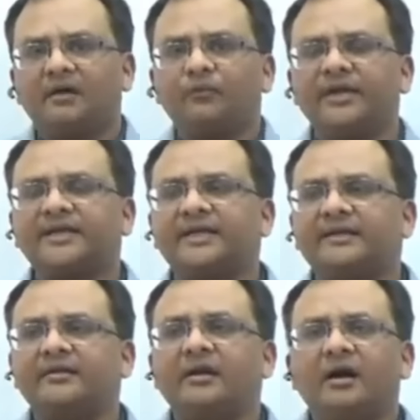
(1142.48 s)

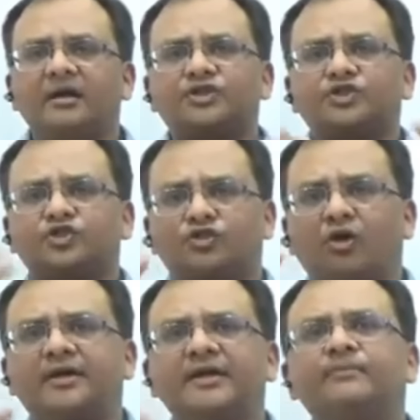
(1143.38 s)
awaken a
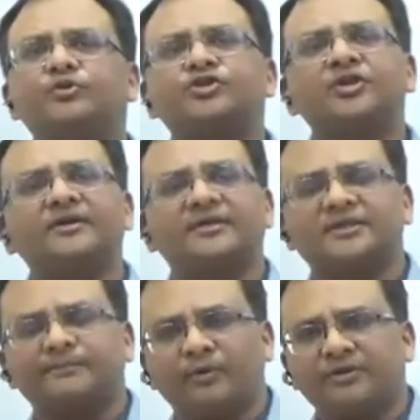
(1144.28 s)
strong emotional
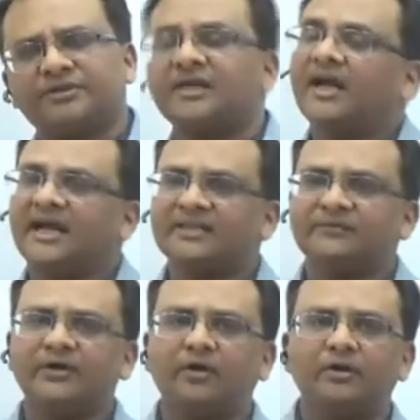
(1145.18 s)
response,
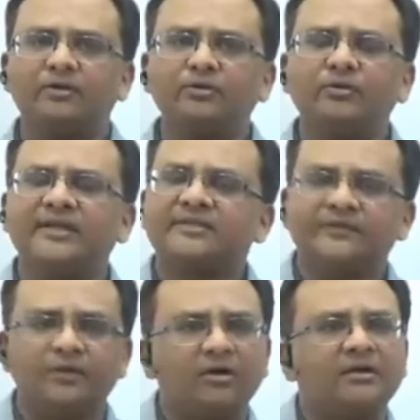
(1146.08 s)
as we all know, as
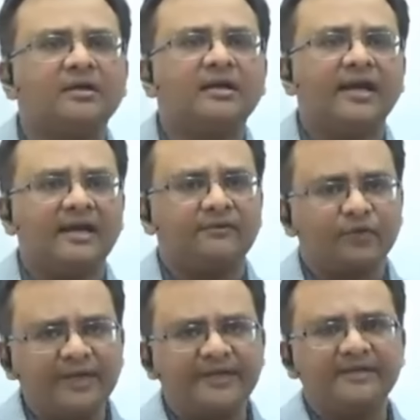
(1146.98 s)
we all have
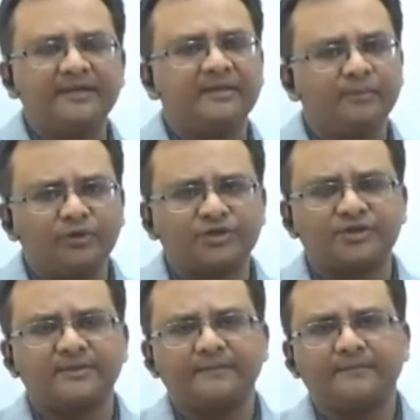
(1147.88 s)
read in the
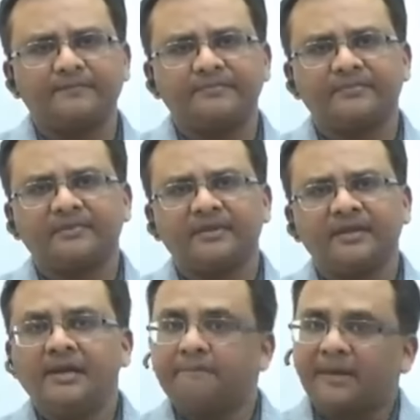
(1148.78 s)
books.
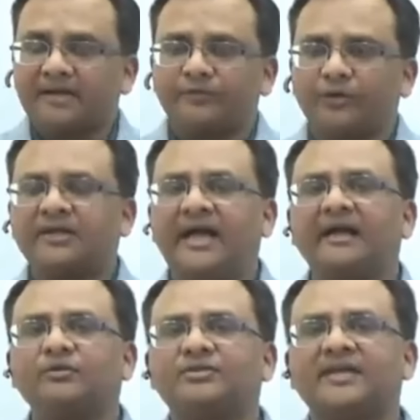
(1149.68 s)
But for the
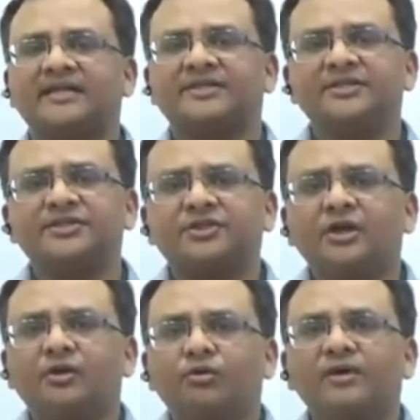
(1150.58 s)
Anglo-Saxons,
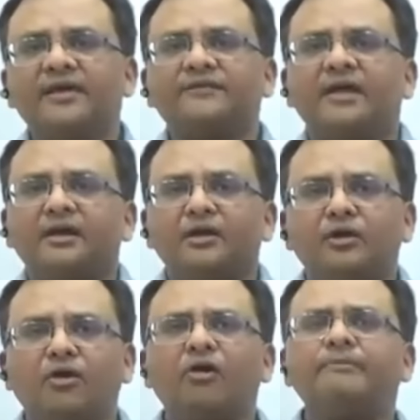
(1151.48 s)
who lived
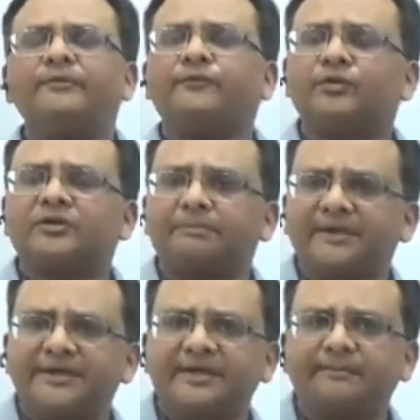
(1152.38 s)
long before the
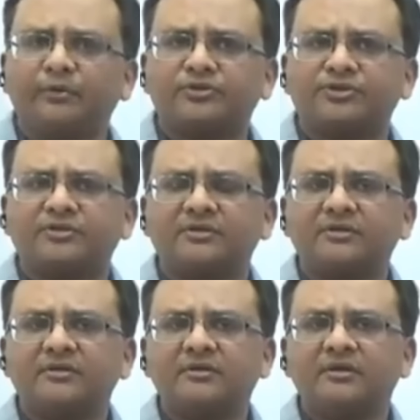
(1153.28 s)
printed books